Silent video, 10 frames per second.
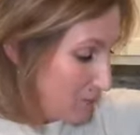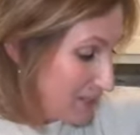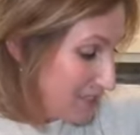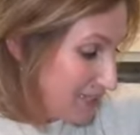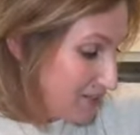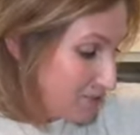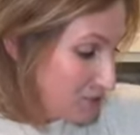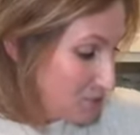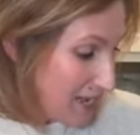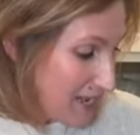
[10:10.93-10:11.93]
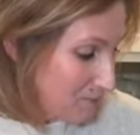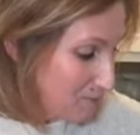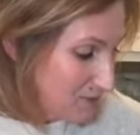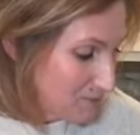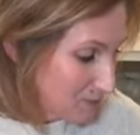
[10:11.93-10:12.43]
I know I said it a few
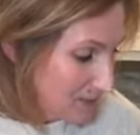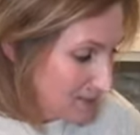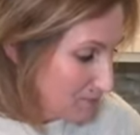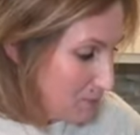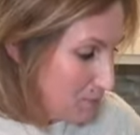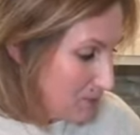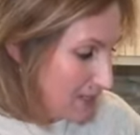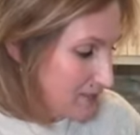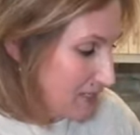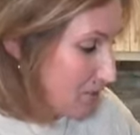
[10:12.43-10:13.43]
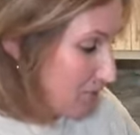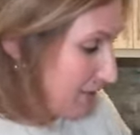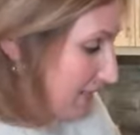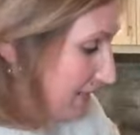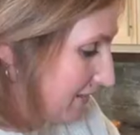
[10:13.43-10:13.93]
times because some people like to
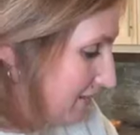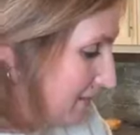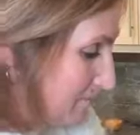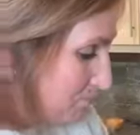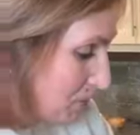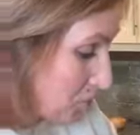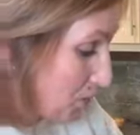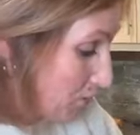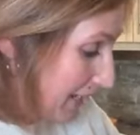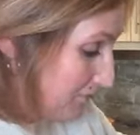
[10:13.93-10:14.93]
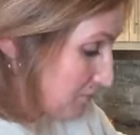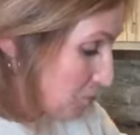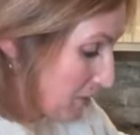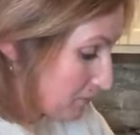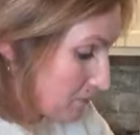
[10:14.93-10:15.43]
hear it again, but you don't
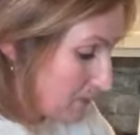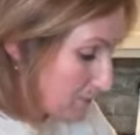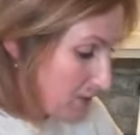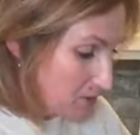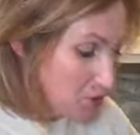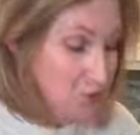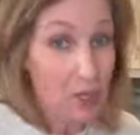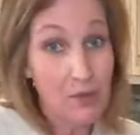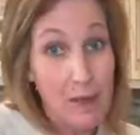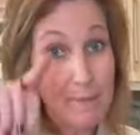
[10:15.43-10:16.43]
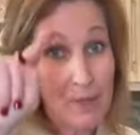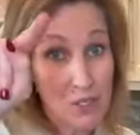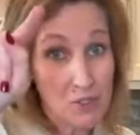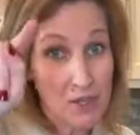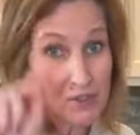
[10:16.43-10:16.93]
have to try to remember it. Just go to my
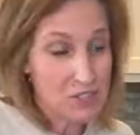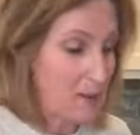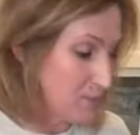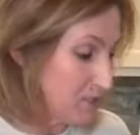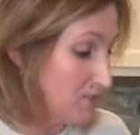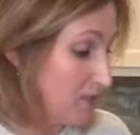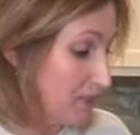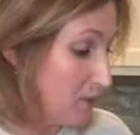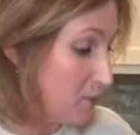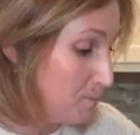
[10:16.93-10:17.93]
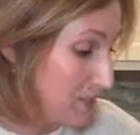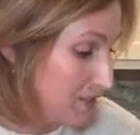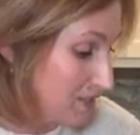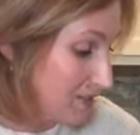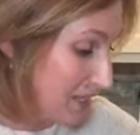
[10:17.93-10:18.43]
picture at the top of this video,
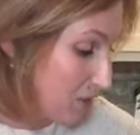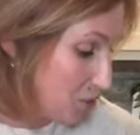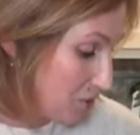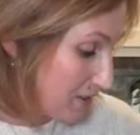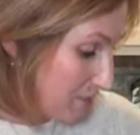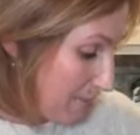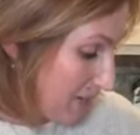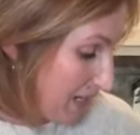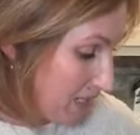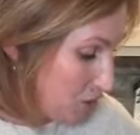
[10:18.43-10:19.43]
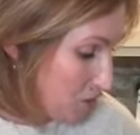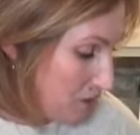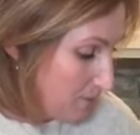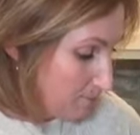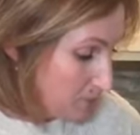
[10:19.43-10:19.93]
and it's going to take you straight to my
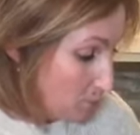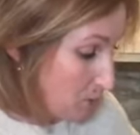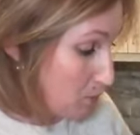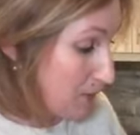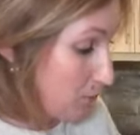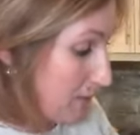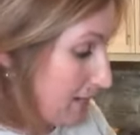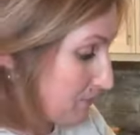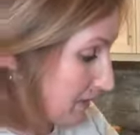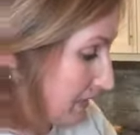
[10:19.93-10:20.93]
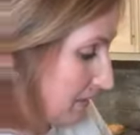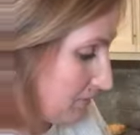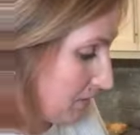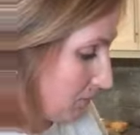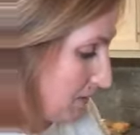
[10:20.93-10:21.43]
page where you can grab the
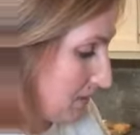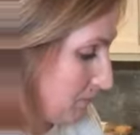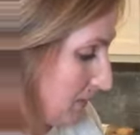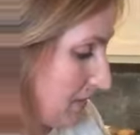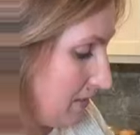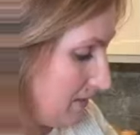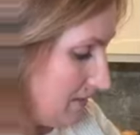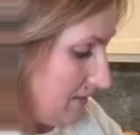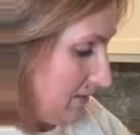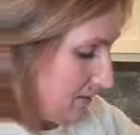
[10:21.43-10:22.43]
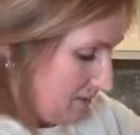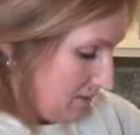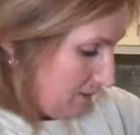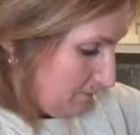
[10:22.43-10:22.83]
link that the recipe is in.